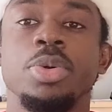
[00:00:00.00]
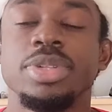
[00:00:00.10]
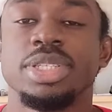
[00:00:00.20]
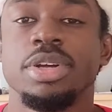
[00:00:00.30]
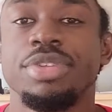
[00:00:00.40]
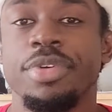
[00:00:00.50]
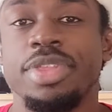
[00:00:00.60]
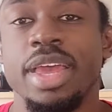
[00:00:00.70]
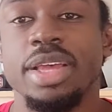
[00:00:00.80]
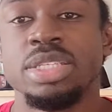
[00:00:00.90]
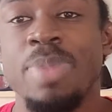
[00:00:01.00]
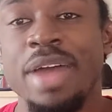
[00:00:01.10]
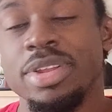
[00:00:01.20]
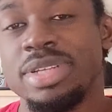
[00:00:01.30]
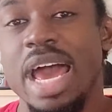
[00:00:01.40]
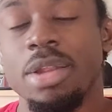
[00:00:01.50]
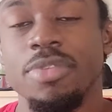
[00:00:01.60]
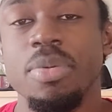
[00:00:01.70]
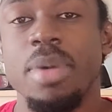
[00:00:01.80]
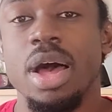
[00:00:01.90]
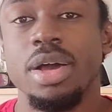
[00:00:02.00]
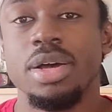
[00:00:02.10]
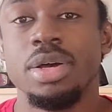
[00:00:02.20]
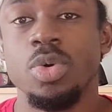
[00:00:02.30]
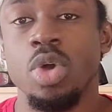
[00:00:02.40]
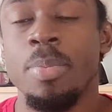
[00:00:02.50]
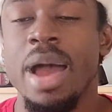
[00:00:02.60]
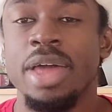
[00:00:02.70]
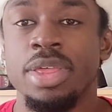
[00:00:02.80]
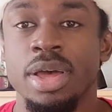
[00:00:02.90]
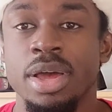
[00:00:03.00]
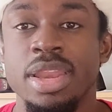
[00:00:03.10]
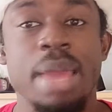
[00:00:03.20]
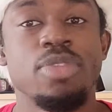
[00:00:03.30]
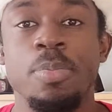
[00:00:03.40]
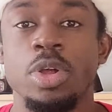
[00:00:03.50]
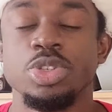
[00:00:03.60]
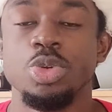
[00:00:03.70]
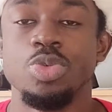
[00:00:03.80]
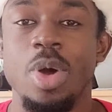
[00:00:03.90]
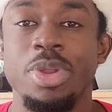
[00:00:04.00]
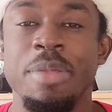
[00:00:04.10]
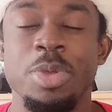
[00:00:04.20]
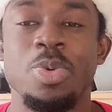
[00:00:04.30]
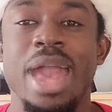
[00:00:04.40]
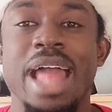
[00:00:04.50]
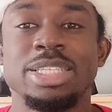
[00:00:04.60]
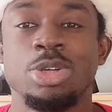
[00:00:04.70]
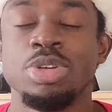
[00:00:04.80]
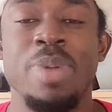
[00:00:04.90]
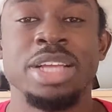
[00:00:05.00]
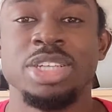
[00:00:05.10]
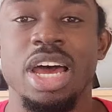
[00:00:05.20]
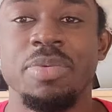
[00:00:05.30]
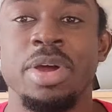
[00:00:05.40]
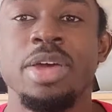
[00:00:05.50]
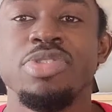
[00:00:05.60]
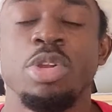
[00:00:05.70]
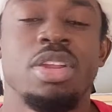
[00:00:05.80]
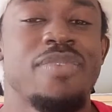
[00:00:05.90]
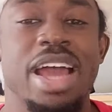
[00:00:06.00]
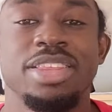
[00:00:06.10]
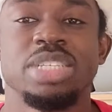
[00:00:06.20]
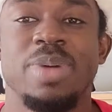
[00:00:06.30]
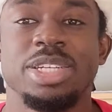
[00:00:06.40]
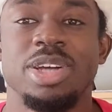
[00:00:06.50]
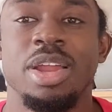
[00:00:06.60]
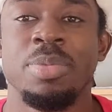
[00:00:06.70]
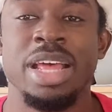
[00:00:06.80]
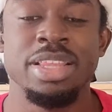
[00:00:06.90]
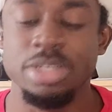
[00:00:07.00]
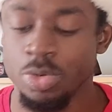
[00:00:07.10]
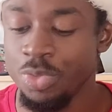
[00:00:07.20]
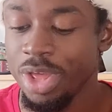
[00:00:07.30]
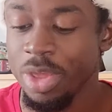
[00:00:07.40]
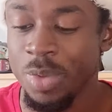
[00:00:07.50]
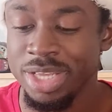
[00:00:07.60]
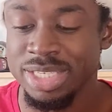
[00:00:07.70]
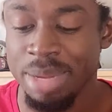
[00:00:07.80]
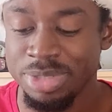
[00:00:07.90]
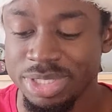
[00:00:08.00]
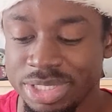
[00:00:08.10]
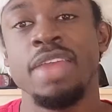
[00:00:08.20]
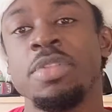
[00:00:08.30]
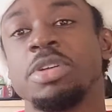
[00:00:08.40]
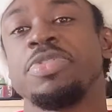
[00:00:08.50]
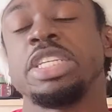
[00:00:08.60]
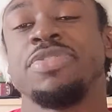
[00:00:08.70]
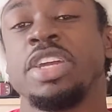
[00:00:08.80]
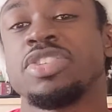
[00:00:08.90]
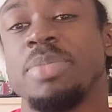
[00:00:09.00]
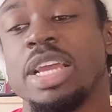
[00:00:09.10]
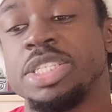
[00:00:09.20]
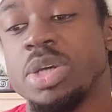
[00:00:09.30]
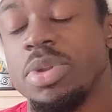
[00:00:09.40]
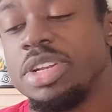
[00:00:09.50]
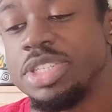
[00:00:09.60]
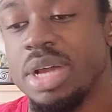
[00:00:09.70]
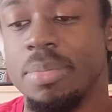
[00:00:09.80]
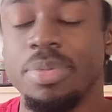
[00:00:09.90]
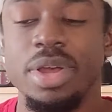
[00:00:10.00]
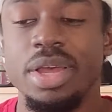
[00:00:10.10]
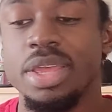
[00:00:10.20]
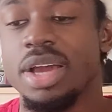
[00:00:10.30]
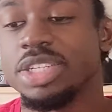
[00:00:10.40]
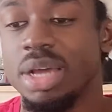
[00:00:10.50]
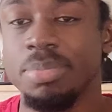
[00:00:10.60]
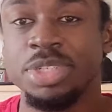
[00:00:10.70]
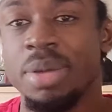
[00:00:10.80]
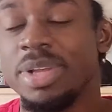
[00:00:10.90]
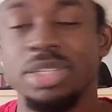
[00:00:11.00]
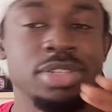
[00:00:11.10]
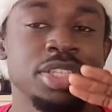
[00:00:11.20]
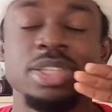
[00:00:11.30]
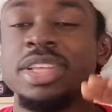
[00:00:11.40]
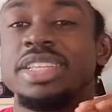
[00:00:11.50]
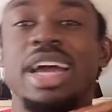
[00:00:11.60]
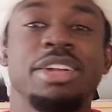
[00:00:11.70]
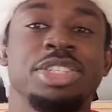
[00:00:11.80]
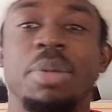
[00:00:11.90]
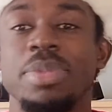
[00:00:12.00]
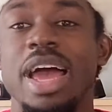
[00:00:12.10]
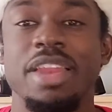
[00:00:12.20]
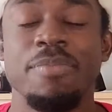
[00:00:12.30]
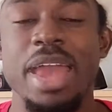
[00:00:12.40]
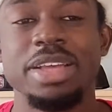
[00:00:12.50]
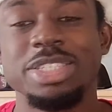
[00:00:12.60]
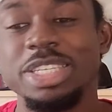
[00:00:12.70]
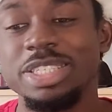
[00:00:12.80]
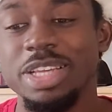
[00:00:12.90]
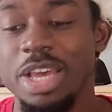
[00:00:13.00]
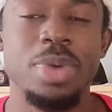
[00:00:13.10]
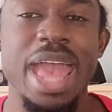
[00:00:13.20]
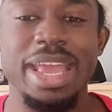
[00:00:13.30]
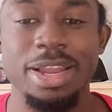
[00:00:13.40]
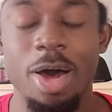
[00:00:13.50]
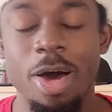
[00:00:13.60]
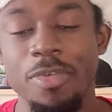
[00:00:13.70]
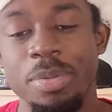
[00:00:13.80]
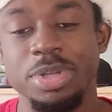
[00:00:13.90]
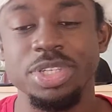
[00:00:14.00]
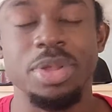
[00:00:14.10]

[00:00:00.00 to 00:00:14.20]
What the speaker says: You can search for things by the title of the manga or by the name of the person who wrote it, but you can't search by genre. They don't divide things by genre, but these are really weak exceptions. Even though it's feature spheres from Shonen Jump, Young Jump, Jump SQ, just the entire Jump line of magazines, you can't get all of them, because